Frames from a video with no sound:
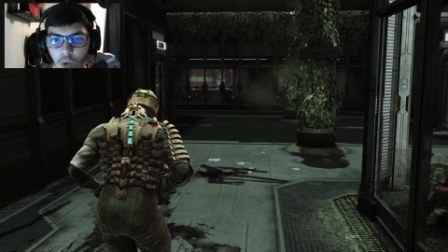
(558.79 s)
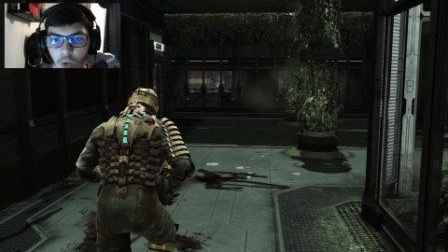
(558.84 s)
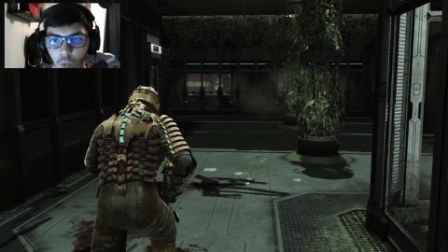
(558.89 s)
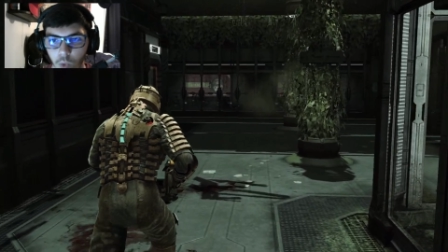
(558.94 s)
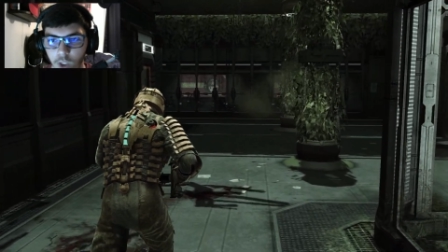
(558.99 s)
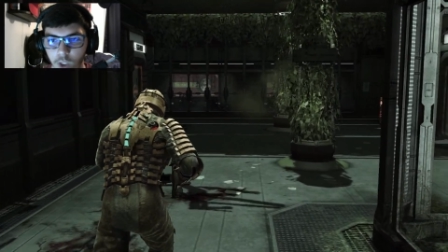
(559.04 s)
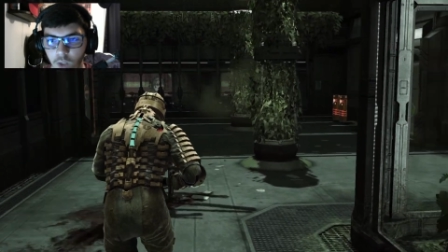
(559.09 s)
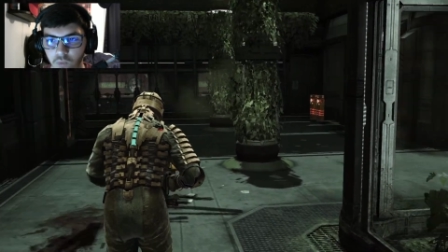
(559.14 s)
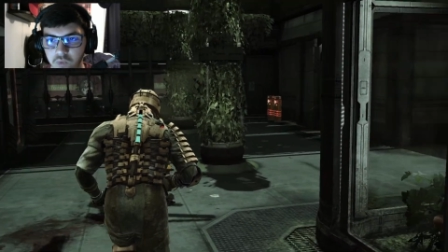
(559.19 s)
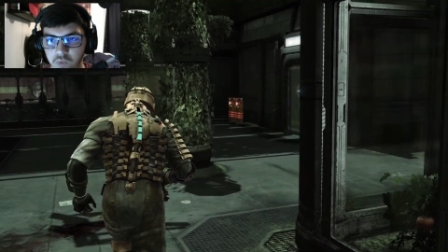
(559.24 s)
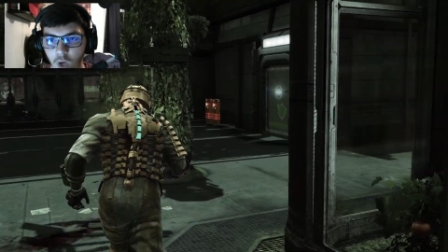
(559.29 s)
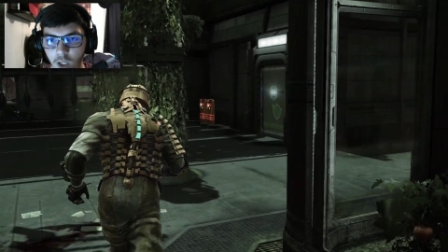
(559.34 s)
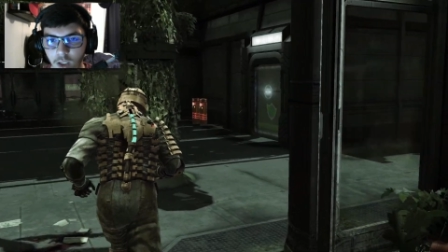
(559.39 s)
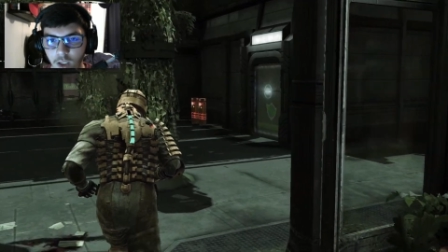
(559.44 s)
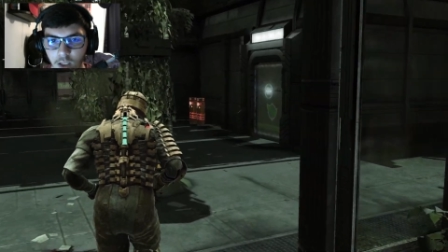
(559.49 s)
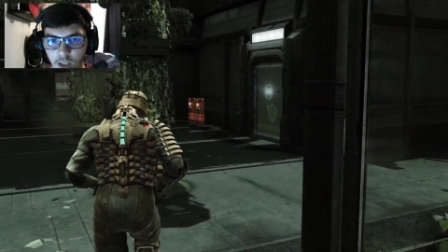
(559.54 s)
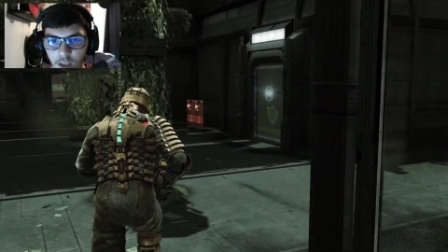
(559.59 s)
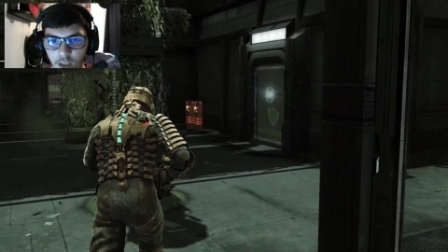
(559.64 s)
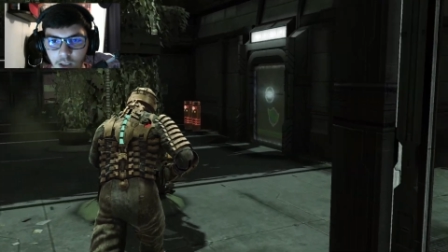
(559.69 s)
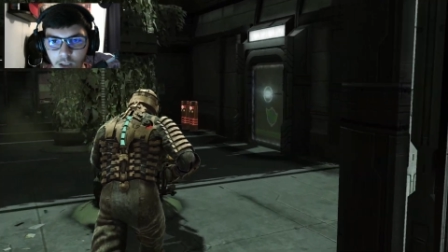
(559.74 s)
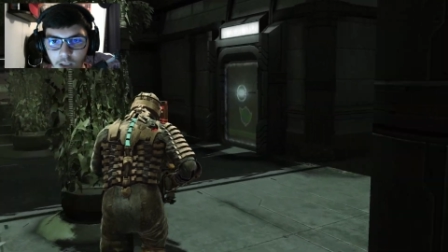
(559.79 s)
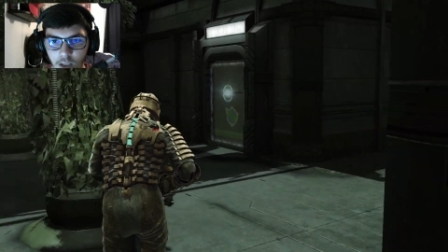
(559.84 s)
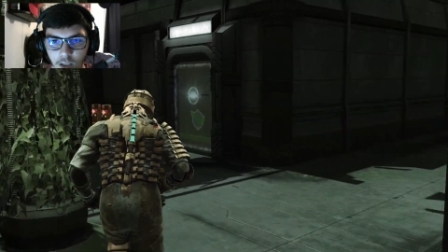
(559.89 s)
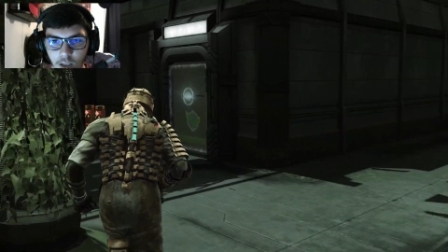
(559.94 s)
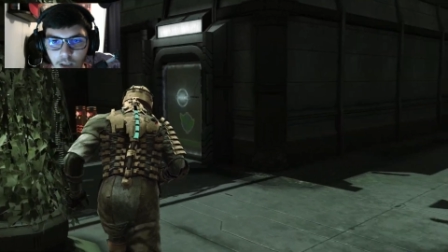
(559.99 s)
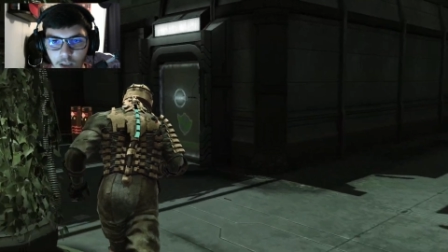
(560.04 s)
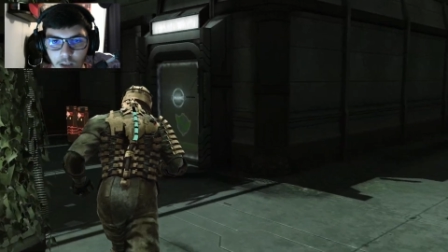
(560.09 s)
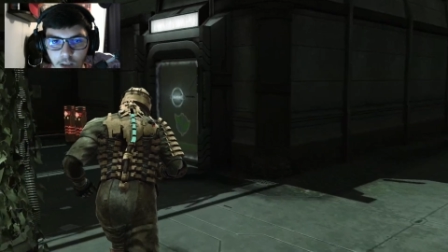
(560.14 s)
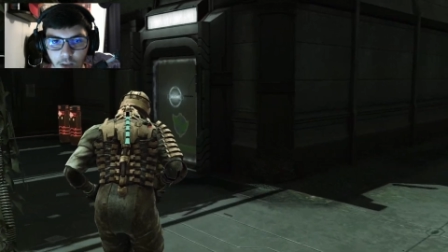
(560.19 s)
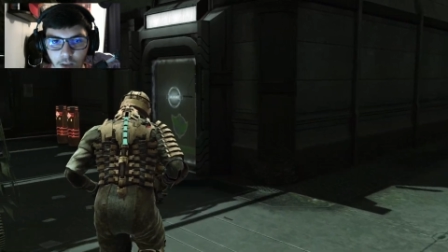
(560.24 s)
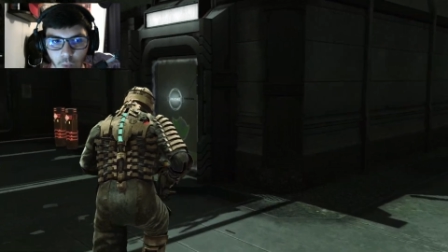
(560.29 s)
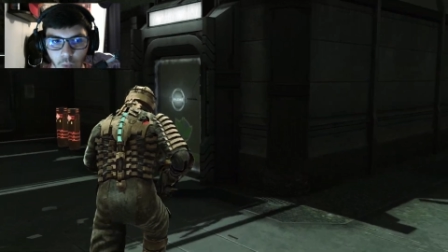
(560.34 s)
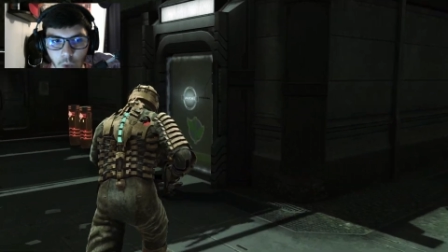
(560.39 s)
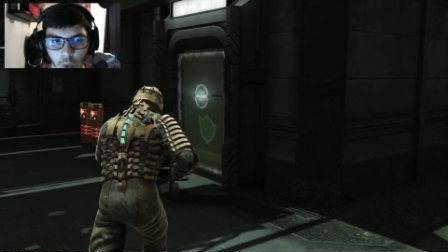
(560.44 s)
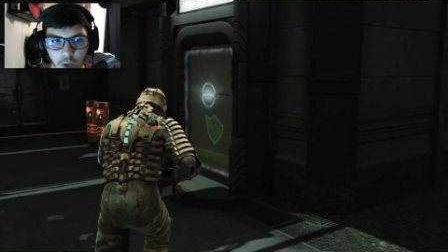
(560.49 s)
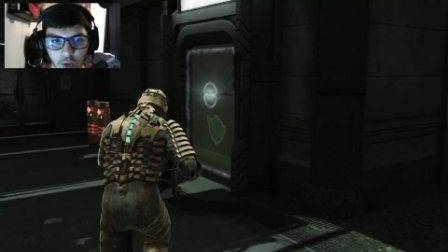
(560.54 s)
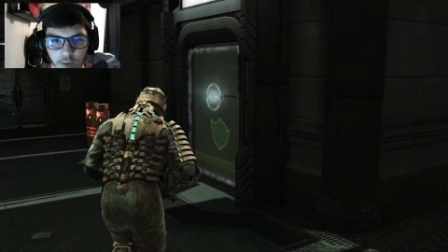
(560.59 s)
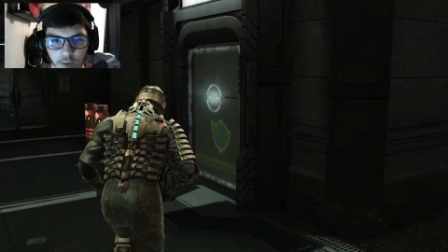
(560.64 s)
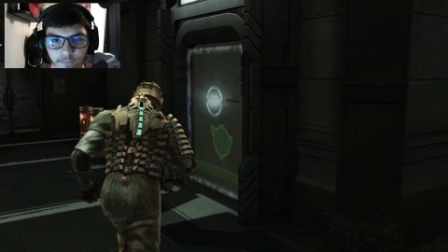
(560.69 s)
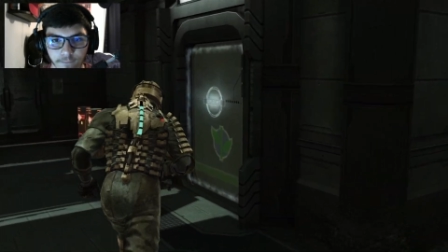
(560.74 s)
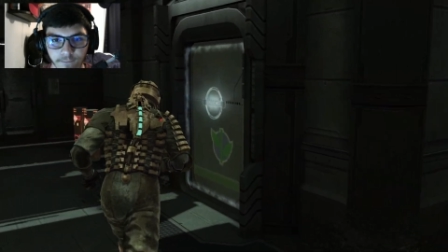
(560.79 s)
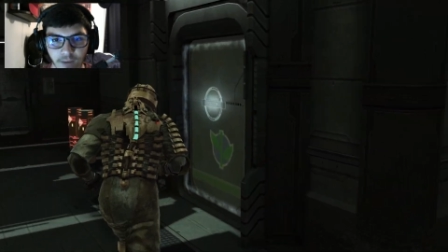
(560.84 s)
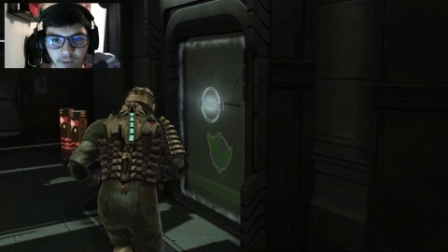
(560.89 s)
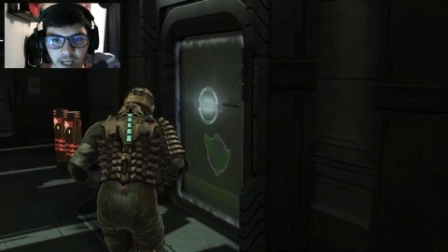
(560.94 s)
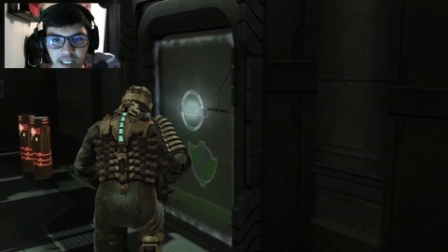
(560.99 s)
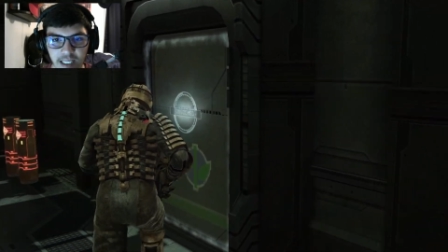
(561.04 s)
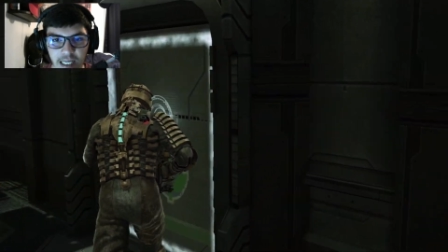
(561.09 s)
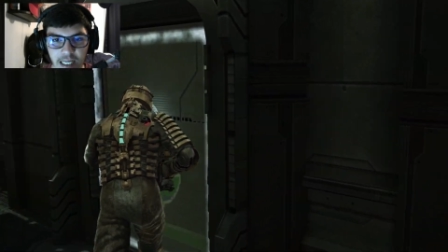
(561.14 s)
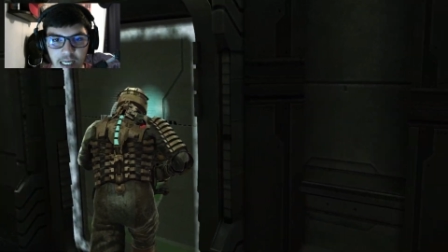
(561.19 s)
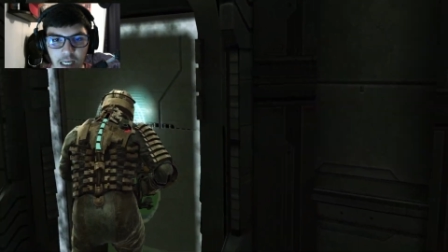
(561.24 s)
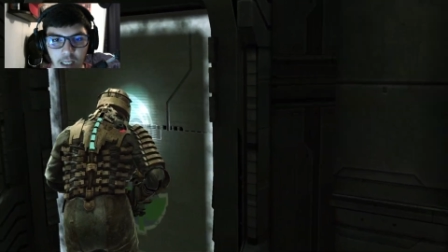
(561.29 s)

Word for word: We gotta run. While they're infecting.